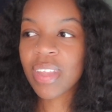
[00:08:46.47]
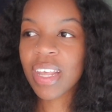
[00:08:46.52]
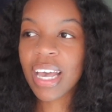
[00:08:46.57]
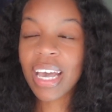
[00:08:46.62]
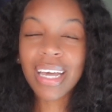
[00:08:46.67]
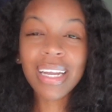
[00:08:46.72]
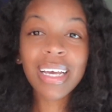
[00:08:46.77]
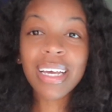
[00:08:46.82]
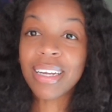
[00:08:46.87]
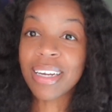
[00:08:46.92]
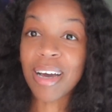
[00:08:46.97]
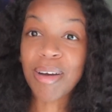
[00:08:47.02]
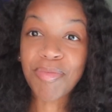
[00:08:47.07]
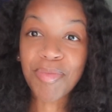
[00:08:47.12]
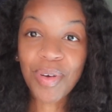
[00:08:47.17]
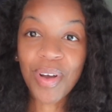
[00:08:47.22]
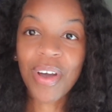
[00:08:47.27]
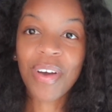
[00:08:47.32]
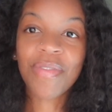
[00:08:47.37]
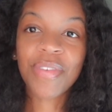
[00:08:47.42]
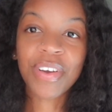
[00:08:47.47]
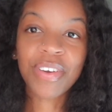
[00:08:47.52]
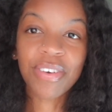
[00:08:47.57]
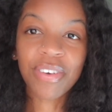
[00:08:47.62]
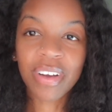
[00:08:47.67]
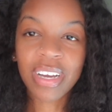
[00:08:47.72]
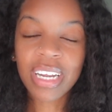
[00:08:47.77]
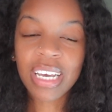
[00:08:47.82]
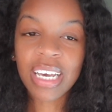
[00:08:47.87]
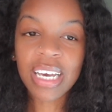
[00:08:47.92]
any number of
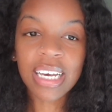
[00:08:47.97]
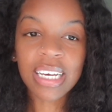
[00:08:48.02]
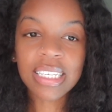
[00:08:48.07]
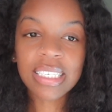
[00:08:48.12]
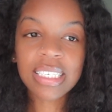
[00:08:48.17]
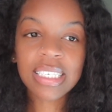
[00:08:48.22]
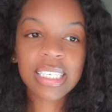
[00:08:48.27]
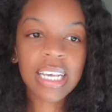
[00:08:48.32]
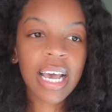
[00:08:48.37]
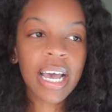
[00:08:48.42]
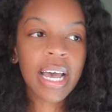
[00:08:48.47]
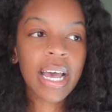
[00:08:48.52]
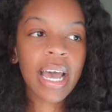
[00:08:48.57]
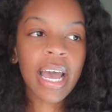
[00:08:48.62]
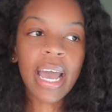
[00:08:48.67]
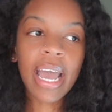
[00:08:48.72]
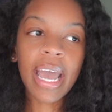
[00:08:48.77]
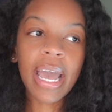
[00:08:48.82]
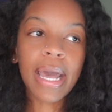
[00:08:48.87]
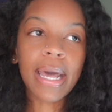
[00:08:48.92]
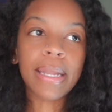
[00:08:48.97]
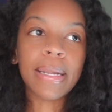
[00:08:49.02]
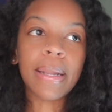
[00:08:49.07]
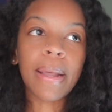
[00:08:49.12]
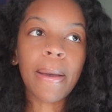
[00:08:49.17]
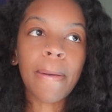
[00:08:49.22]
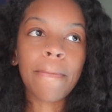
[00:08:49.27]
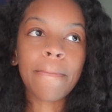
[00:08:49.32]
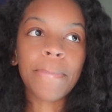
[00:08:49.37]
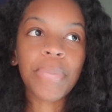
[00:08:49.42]
ingredients
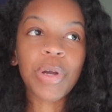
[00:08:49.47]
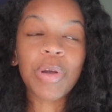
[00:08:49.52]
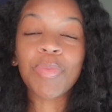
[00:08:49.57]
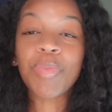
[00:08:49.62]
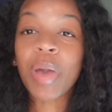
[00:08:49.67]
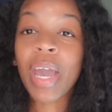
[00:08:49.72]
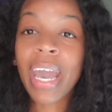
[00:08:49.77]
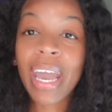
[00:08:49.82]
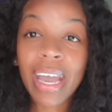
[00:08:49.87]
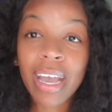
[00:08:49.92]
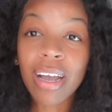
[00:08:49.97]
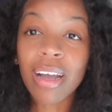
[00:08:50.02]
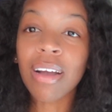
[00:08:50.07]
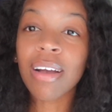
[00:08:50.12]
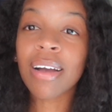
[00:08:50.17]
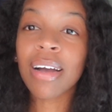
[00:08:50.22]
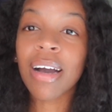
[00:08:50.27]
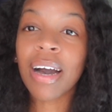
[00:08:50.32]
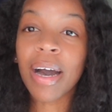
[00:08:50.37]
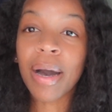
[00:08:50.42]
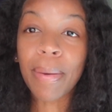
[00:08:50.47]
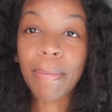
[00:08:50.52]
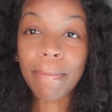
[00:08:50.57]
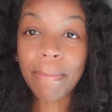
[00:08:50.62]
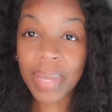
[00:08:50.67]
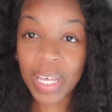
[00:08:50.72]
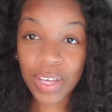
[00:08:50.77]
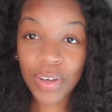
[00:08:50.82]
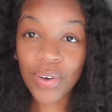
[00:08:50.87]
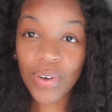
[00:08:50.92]
and prepare a
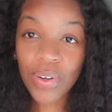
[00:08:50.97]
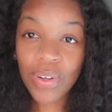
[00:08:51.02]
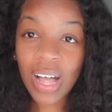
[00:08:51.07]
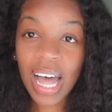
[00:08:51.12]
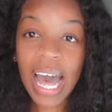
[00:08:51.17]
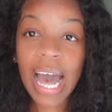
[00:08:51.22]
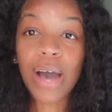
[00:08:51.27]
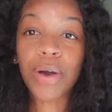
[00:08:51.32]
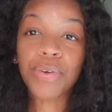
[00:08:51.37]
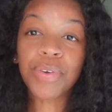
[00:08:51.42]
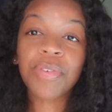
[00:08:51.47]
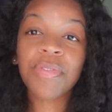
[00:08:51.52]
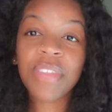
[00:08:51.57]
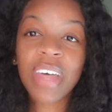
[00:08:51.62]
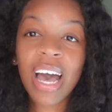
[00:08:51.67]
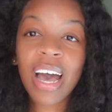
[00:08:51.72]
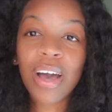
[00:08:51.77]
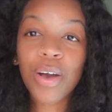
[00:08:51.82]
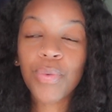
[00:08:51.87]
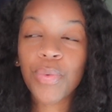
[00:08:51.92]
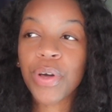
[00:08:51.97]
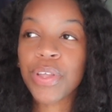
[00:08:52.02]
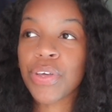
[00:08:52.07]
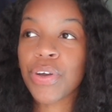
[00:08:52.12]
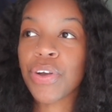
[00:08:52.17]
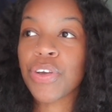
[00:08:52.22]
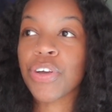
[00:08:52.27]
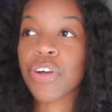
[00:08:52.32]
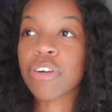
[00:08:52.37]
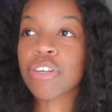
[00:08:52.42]
meal out of that,
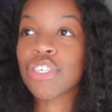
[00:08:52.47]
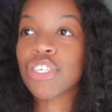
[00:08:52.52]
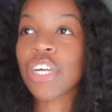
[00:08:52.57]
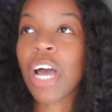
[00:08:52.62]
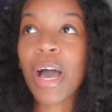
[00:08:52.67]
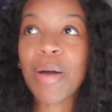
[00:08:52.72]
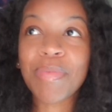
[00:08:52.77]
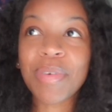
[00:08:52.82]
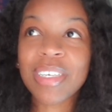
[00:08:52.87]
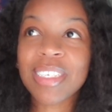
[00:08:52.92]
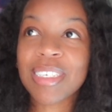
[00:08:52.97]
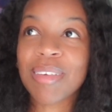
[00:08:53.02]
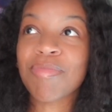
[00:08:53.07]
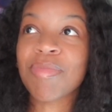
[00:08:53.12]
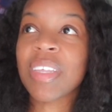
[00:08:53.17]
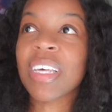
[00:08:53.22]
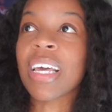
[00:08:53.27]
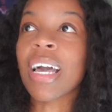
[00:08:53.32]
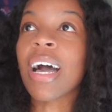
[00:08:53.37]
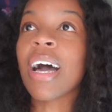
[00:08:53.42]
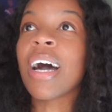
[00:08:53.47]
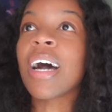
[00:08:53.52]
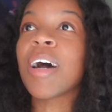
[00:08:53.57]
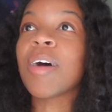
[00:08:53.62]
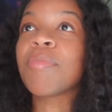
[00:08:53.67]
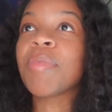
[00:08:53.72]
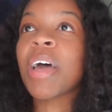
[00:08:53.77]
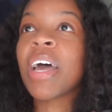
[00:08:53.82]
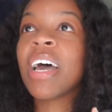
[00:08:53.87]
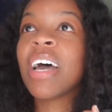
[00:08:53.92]
whether you're chopping something
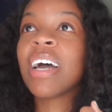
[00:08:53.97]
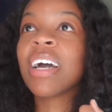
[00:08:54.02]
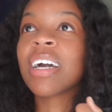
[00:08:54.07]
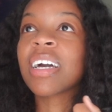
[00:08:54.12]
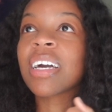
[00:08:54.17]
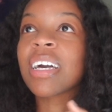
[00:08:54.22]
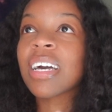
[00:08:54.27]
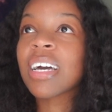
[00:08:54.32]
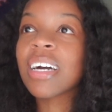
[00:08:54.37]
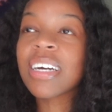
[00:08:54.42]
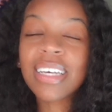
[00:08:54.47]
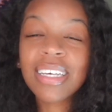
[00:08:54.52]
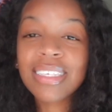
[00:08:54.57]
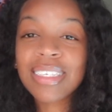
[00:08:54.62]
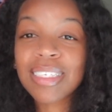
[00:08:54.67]
up, cooking